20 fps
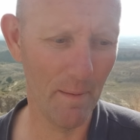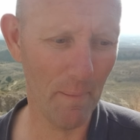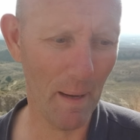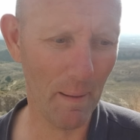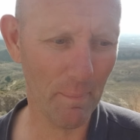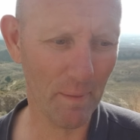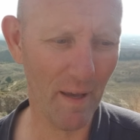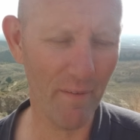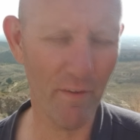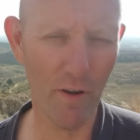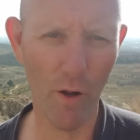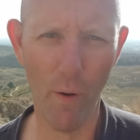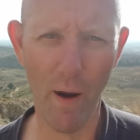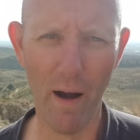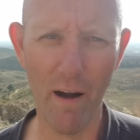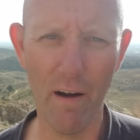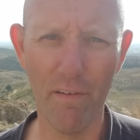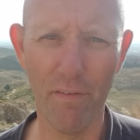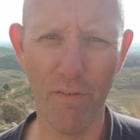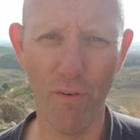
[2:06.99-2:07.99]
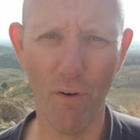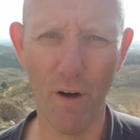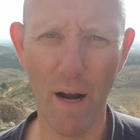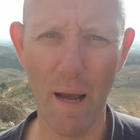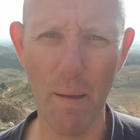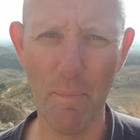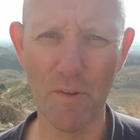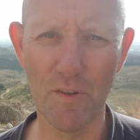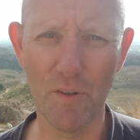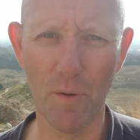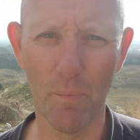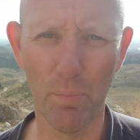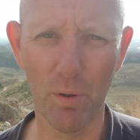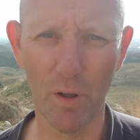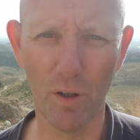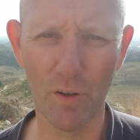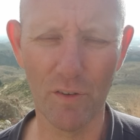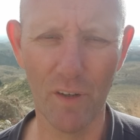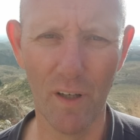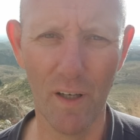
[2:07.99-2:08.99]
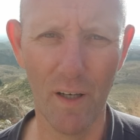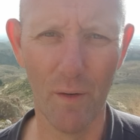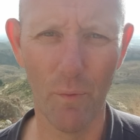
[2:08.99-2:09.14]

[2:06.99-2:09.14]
I'm Kevin O'Hara for Habits Unplugged.